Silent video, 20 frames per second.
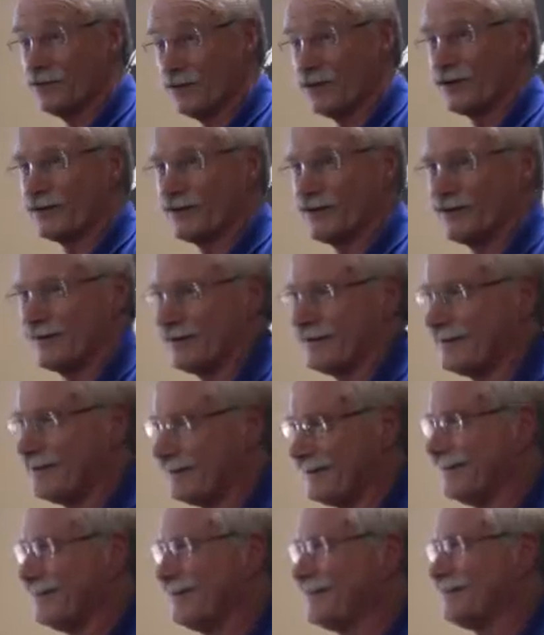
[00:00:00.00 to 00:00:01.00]
it worked.
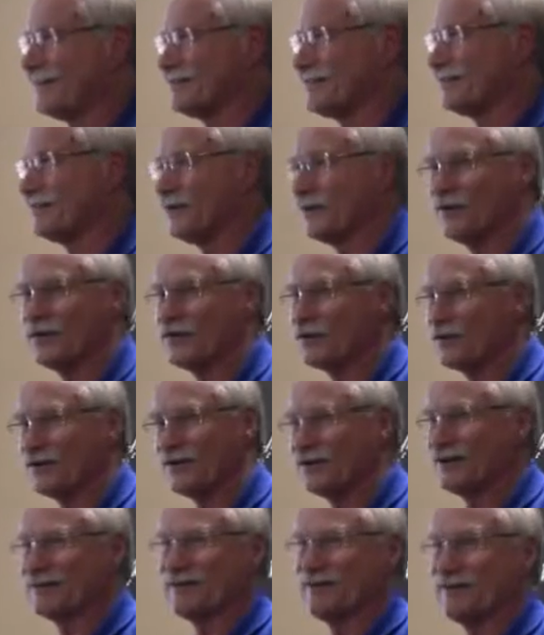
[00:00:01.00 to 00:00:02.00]
It's a no-no, you're
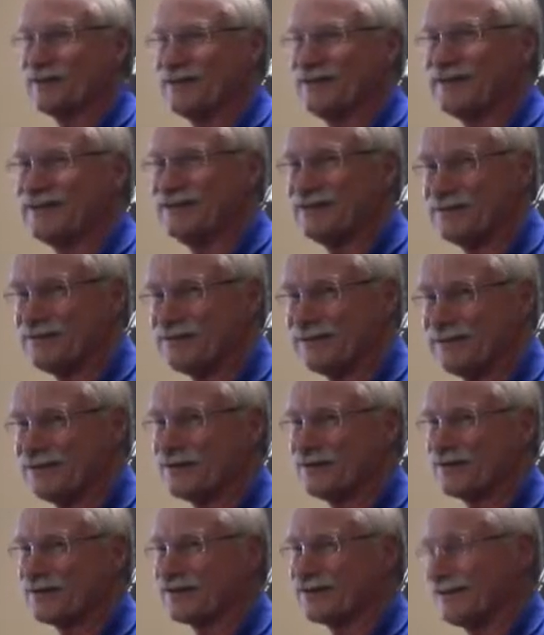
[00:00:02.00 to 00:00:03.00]
not supposed to do, but it
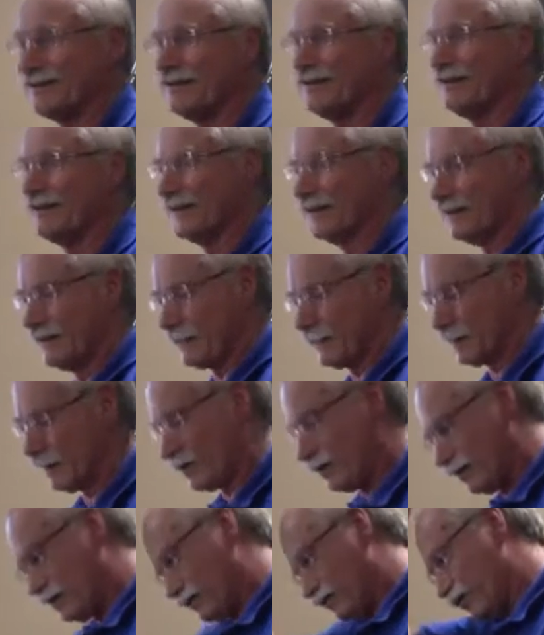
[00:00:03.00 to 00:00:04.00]
worked.
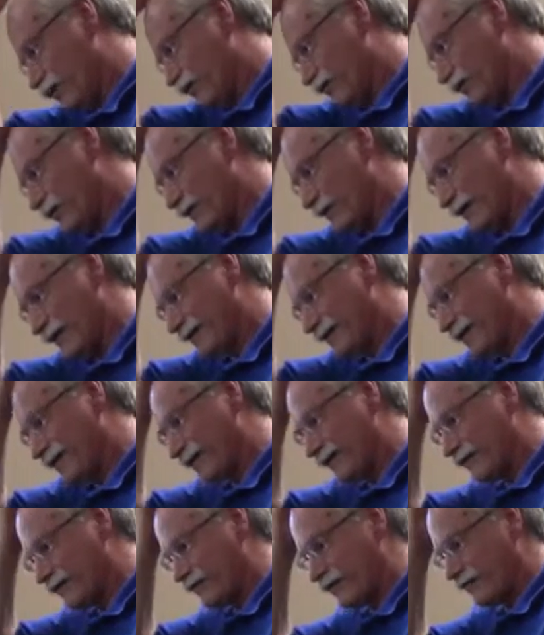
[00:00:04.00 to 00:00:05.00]
Motor went back
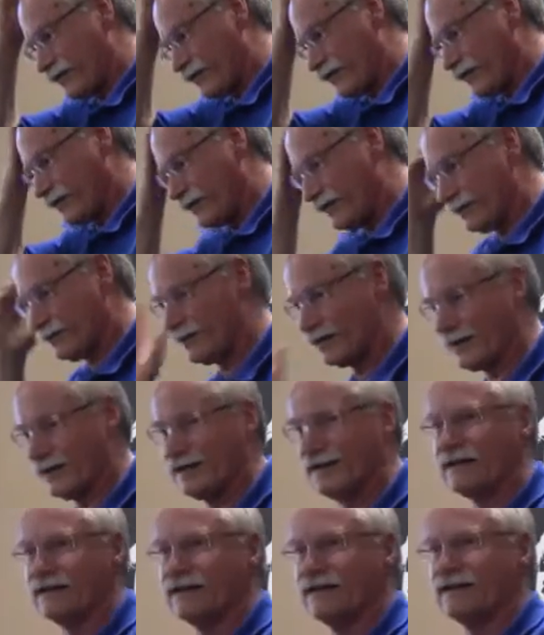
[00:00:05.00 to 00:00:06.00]
together, fired it up
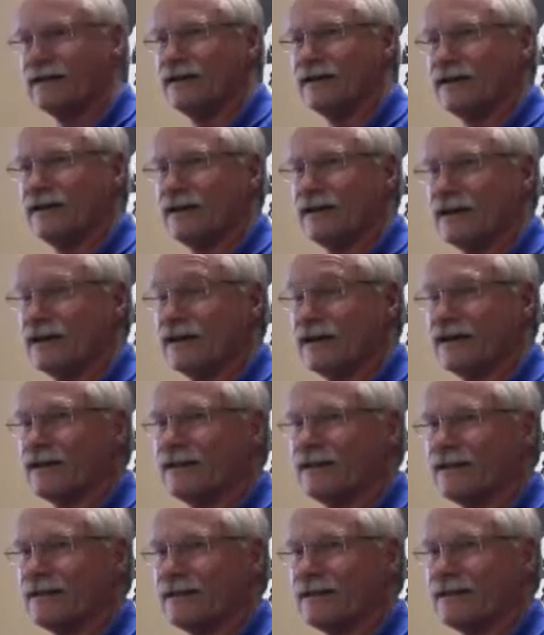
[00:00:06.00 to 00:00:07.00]
again,
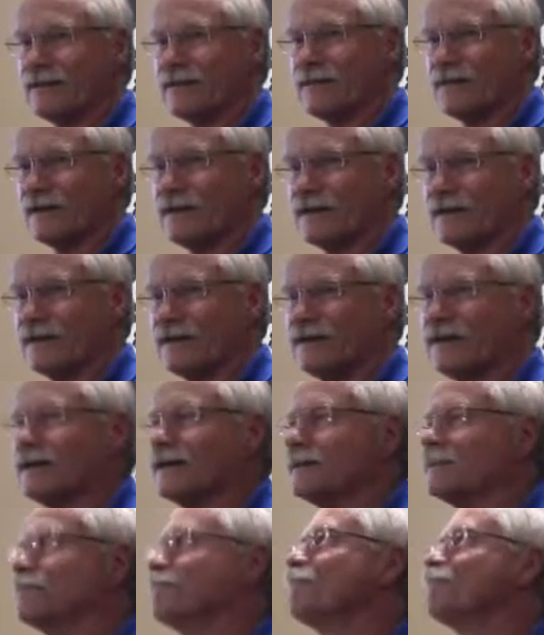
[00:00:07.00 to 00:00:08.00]
and
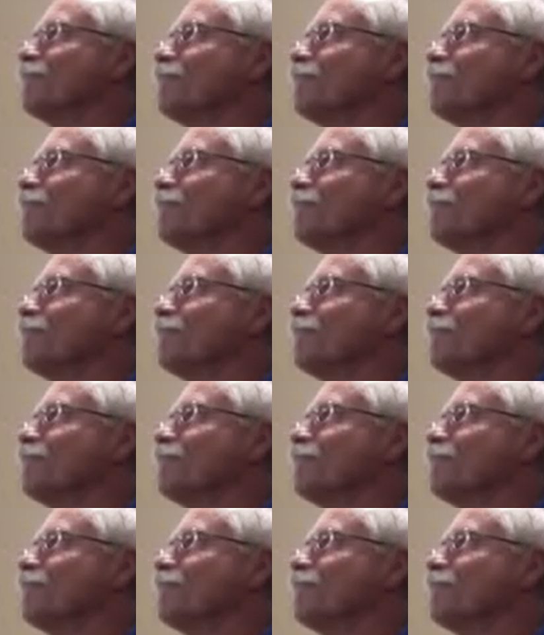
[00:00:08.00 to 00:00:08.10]
then